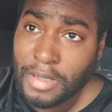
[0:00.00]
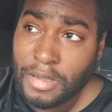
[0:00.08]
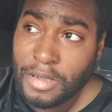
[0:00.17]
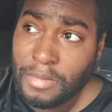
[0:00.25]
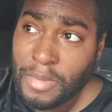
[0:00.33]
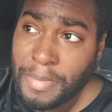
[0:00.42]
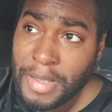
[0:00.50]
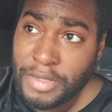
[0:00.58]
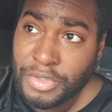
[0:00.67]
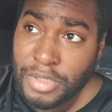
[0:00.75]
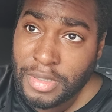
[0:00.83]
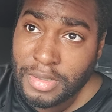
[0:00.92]
Uh, my
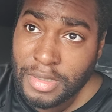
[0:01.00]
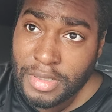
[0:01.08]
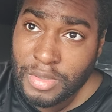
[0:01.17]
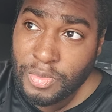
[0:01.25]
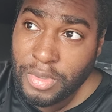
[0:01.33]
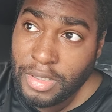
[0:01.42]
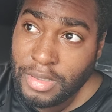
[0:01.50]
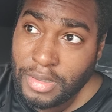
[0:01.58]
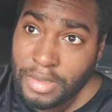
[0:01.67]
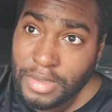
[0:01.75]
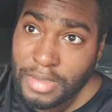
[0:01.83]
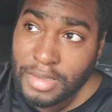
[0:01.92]
paycheck this week
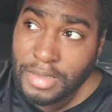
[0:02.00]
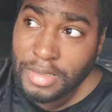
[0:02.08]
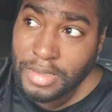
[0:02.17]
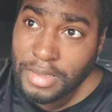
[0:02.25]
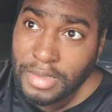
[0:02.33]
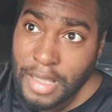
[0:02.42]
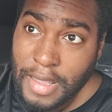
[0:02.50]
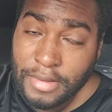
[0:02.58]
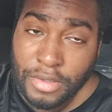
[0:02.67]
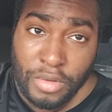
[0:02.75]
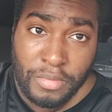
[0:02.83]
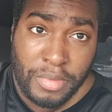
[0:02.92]
is
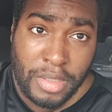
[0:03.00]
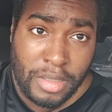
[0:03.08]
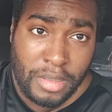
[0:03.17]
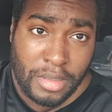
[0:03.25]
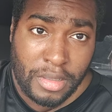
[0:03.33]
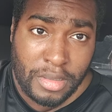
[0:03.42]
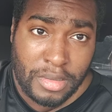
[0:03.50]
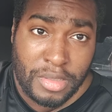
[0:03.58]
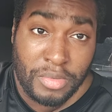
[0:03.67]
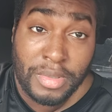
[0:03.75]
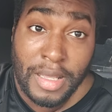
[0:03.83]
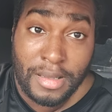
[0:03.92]
not gonna be uh,
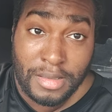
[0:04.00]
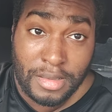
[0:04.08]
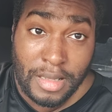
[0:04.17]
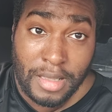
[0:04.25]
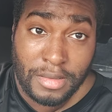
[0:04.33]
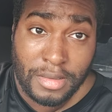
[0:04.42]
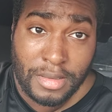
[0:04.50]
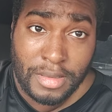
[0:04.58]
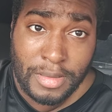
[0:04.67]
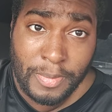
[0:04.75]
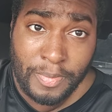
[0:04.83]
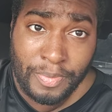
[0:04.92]
two thousand
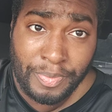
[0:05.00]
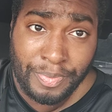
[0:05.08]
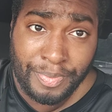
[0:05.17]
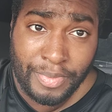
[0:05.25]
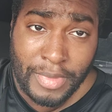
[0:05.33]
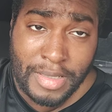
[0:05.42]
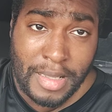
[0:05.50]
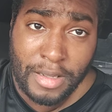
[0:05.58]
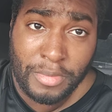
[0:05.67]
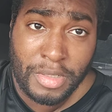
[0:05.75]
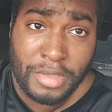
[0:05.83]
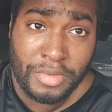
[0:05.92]
dollars. It's not
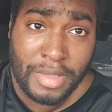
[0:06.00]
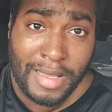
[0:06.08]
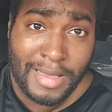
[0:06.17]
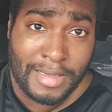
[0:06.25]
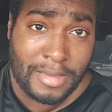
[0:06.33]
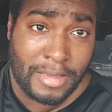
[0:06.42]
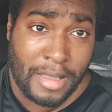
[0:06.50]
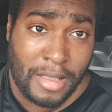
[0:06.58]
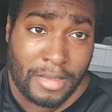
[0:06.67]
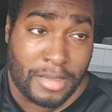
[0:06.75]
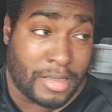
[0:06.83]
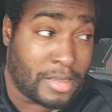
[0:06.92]
gonna be two thousand
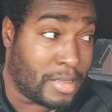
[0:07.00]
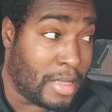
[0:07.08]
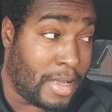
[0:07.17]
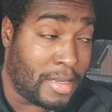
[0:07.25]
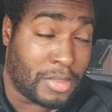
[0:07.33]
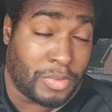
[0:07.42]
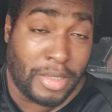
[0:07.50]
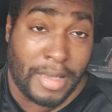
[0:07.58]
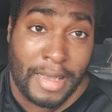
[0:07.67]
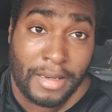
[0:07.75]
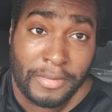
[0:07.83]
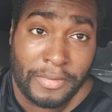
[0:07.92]
dollars because last week
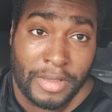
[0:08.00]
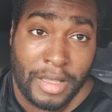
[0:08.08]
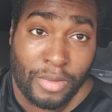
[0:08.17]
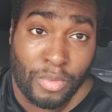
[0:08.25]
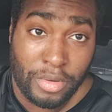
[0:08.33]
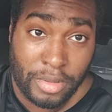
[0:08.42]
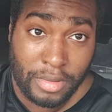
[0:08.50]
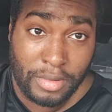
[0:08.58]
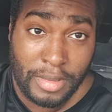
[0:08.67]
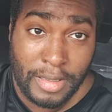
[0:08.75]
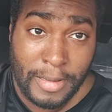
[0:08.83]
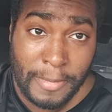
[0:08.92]
I didn't feel like working,
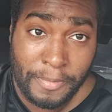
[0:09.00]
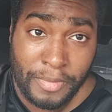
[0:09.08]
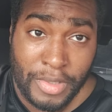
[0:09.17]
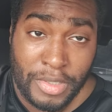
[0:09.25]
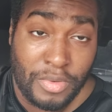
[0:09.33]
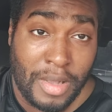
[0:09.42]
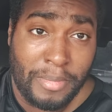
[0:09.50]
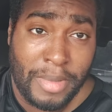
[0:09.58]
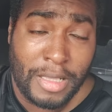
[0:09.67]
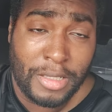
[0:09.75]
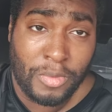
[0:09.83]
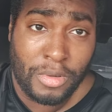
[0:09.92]
so I
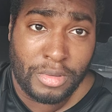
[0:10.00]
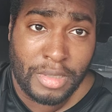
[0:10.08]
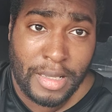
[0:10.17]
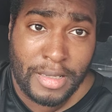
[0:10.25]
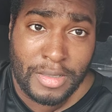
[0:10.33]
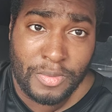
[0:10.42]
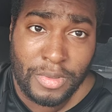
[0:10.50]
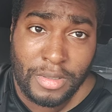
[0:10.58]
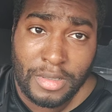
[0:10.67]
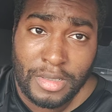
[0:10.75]
barely worked last week.